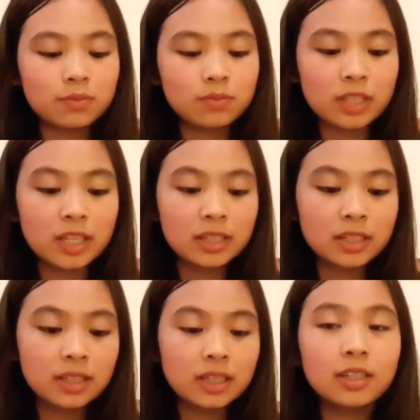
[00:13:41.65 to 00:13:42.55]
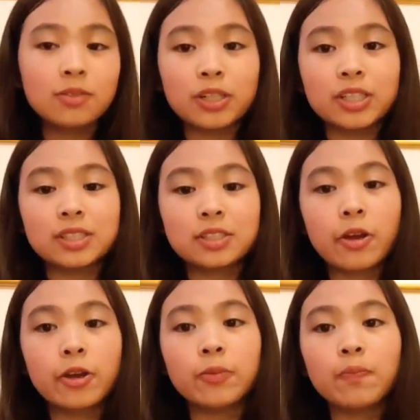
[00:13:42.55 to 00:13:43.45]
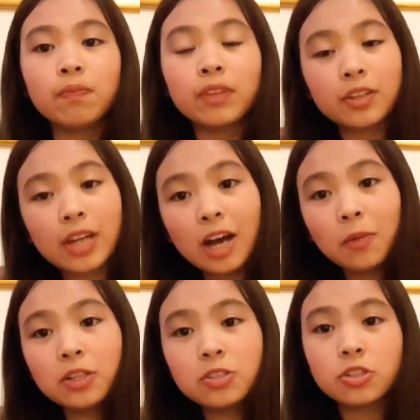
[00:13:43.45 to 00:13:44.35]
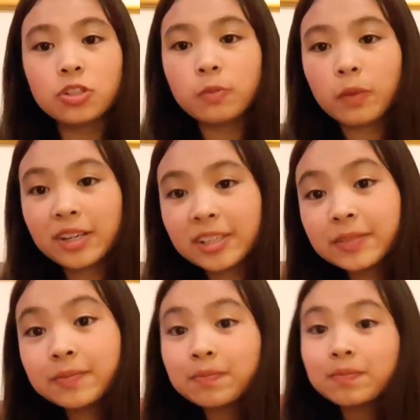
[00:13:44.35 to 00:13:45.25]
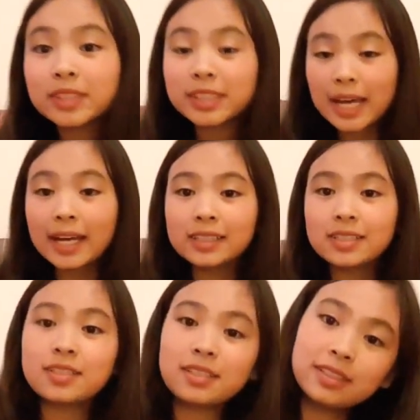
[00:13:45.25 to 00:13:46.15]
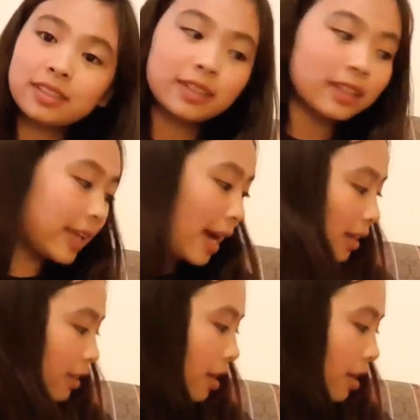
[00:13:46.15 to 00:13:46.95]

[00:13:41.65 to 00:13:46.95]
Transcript: And anyway, so now I'm going to show you my set that